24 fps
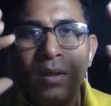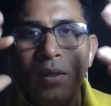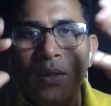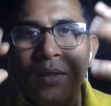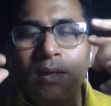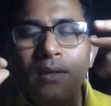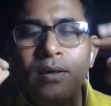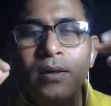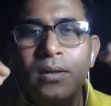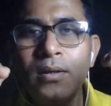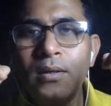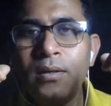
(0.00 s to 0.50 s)

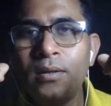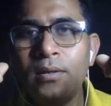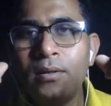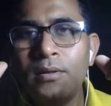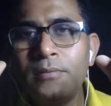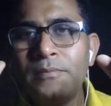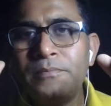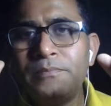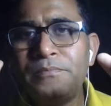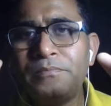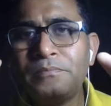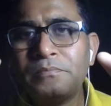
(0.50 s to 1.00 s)
the
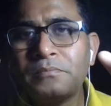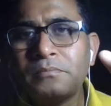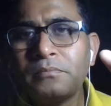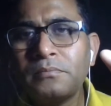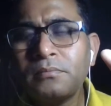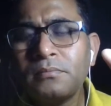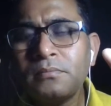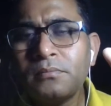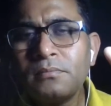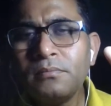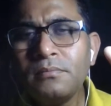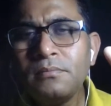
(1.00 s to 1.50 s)

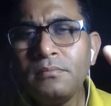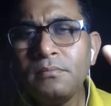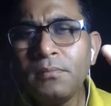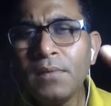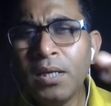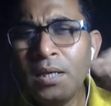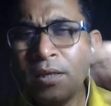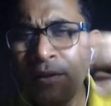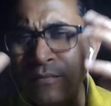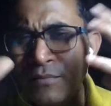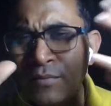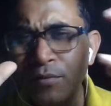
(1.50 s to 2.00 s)

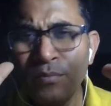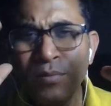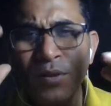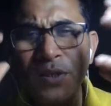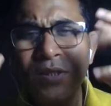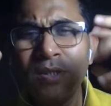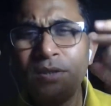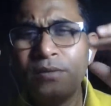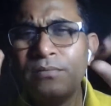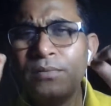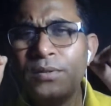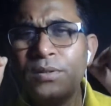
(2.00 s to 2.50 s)

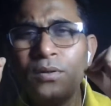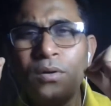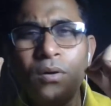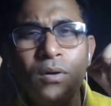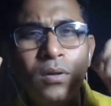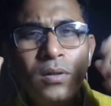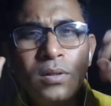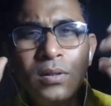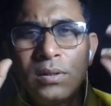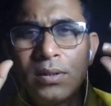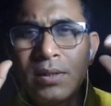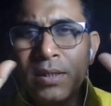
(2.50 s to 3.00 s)
information with
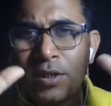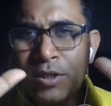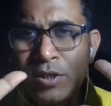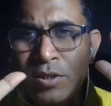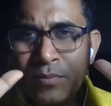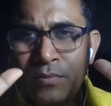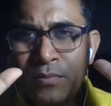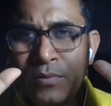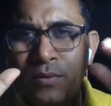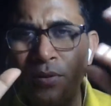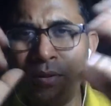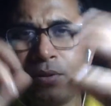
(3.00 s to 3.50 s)
all the
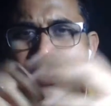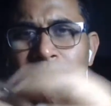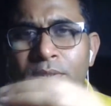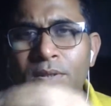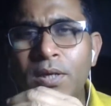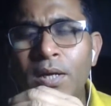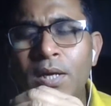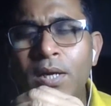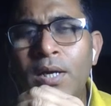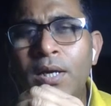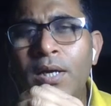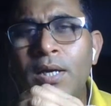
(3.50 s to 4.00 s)

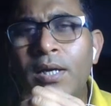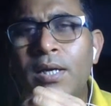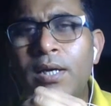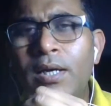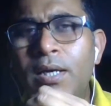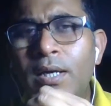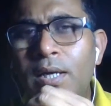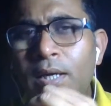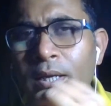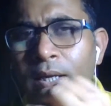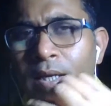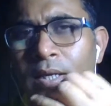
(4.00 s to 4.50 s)
testimonials
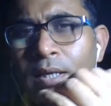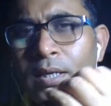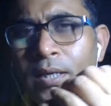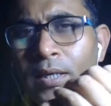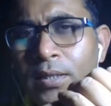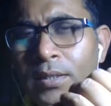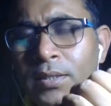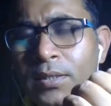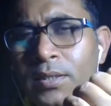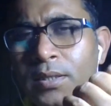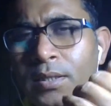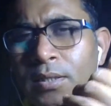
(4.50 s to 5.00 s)
in
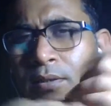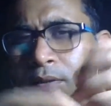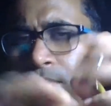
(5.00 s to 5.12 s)
it.